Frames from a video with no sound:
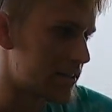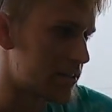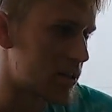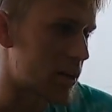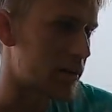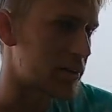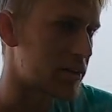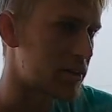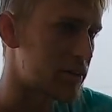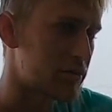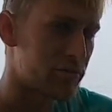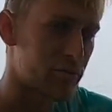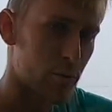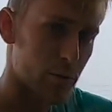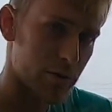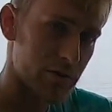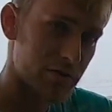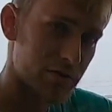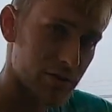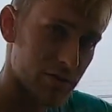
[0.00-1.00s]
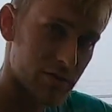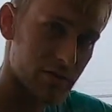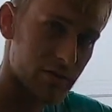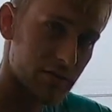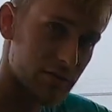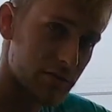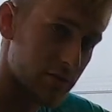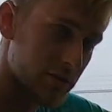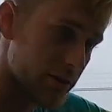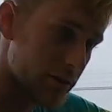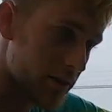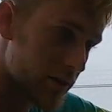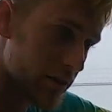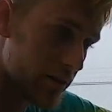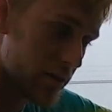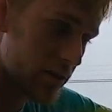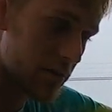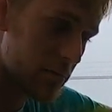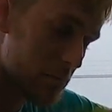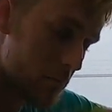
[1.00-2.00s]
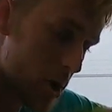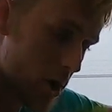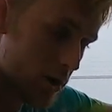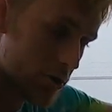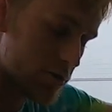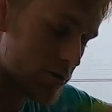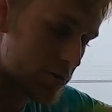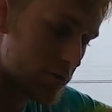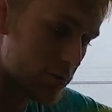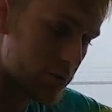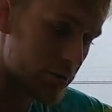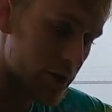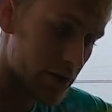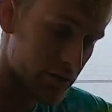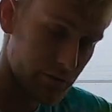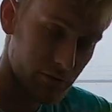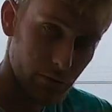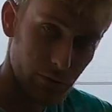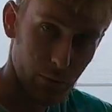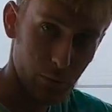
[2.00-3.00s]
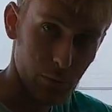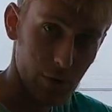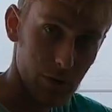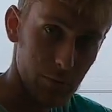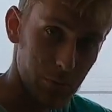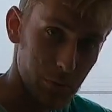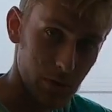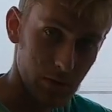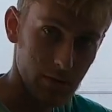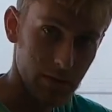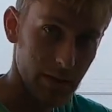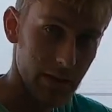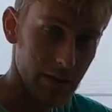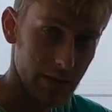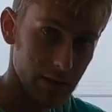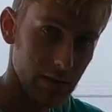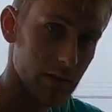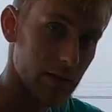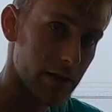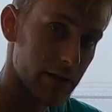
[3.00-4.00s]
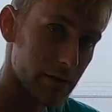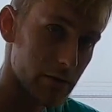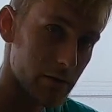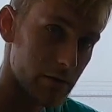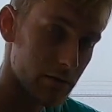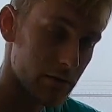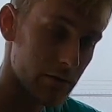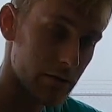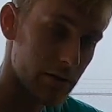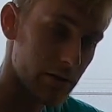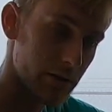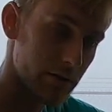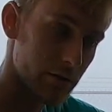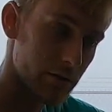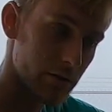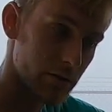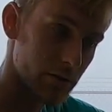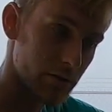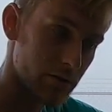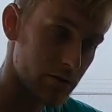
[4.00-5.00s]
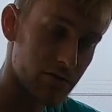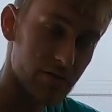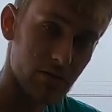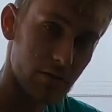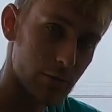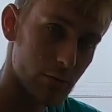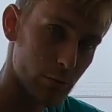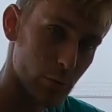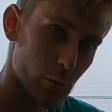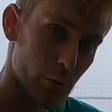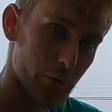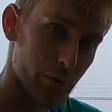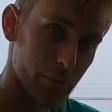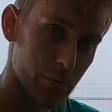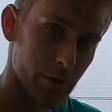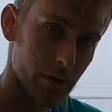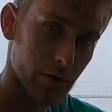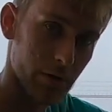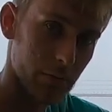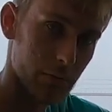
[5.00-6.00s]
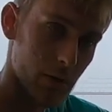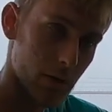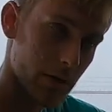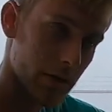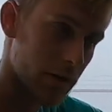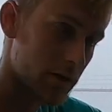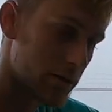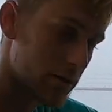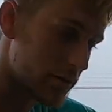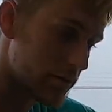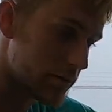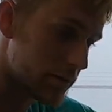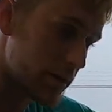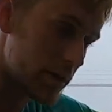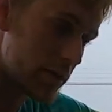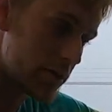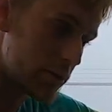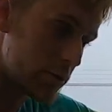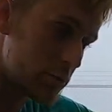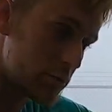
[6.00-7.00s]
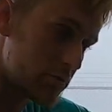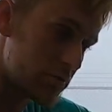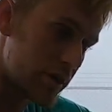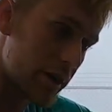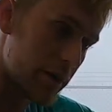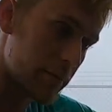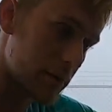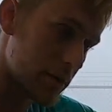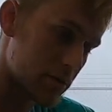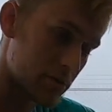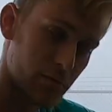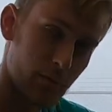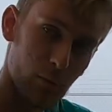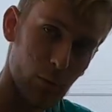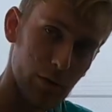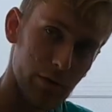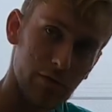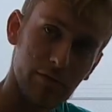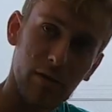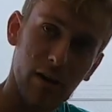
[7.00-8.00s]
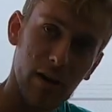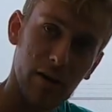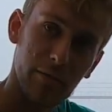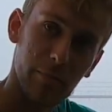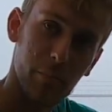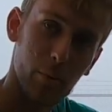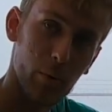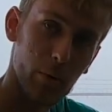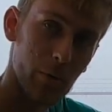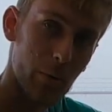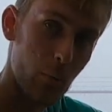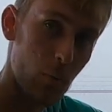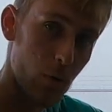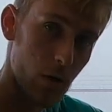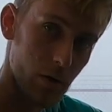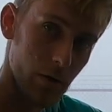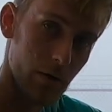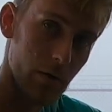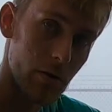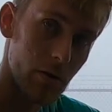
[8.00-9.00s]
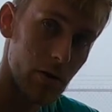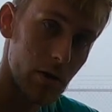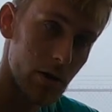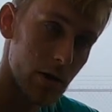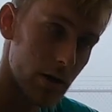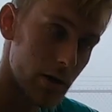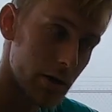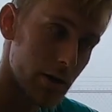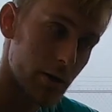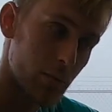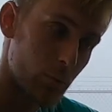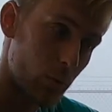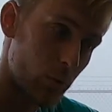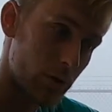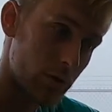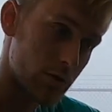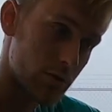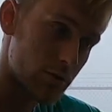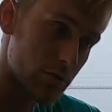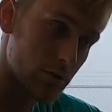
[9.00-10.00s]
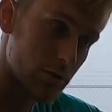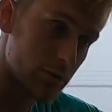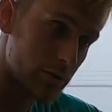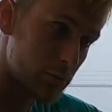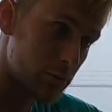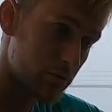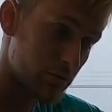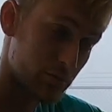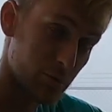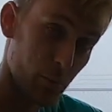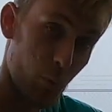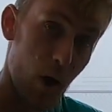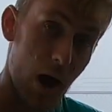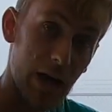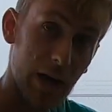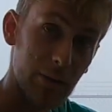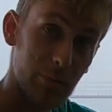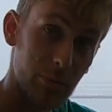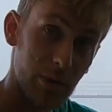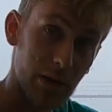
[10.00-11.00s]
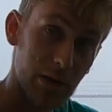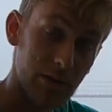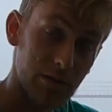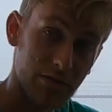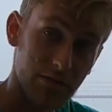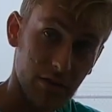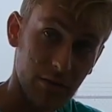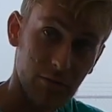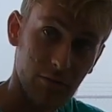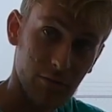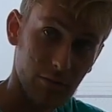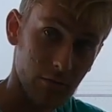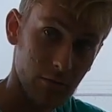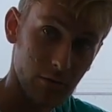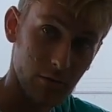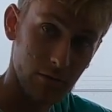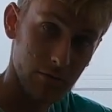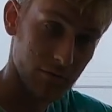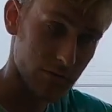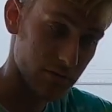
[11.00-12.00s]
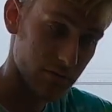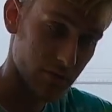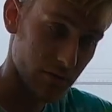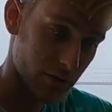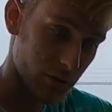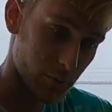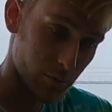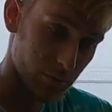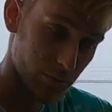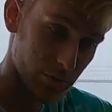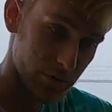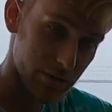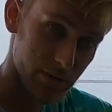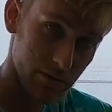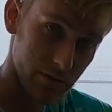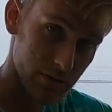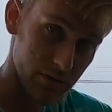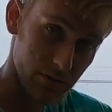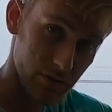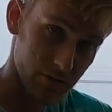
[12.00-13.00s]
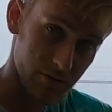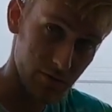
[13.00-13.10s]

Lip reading: And on E46's the March 2003 build date and later, at least in the North American market, they used MS45.1. Which uses wideband sensors. It's a completely different.